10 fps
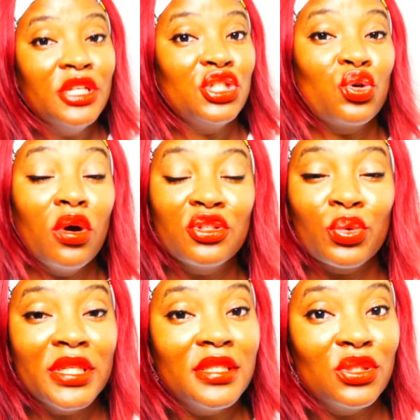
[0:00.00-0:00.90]
She's got a
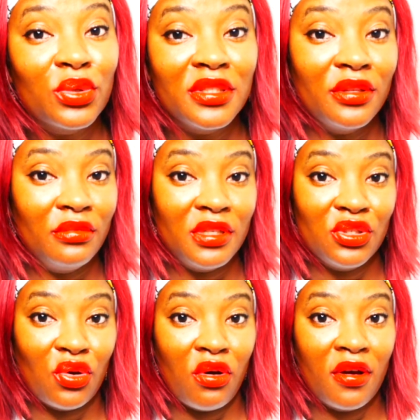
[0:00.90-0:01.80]
2023
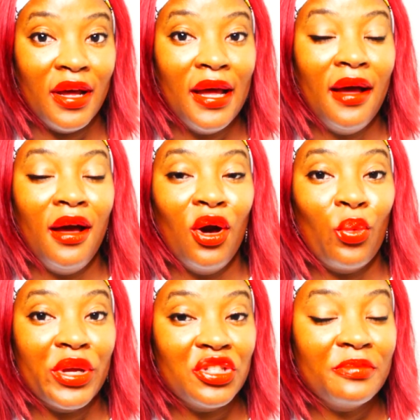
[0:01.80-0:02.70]
song
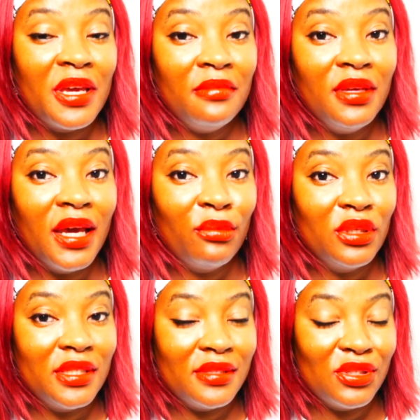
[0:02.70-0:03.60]
which maybe I
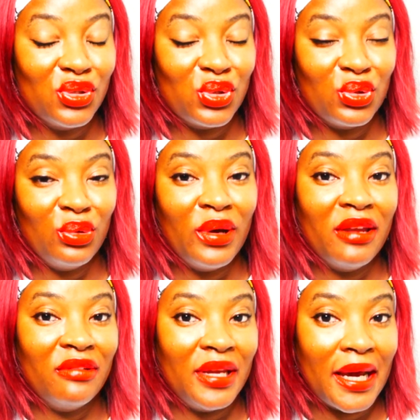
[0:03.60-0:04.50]
will listen to
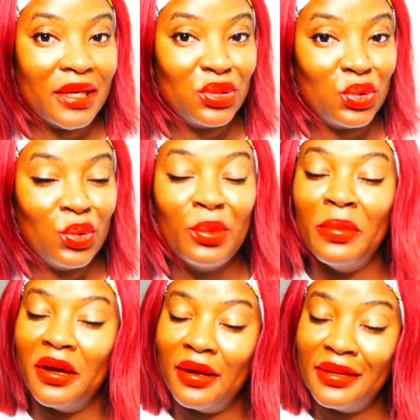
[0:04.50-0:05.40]
and react to,
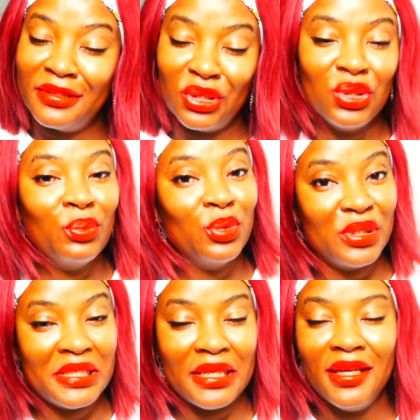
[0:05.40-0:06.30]
but
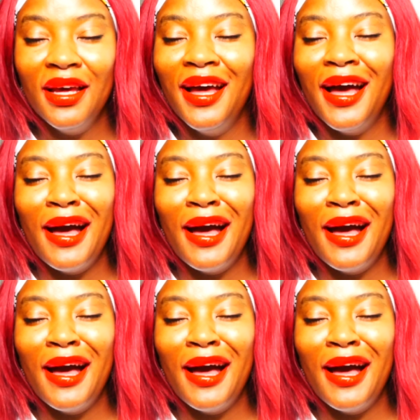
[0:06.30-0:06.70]
we'll see.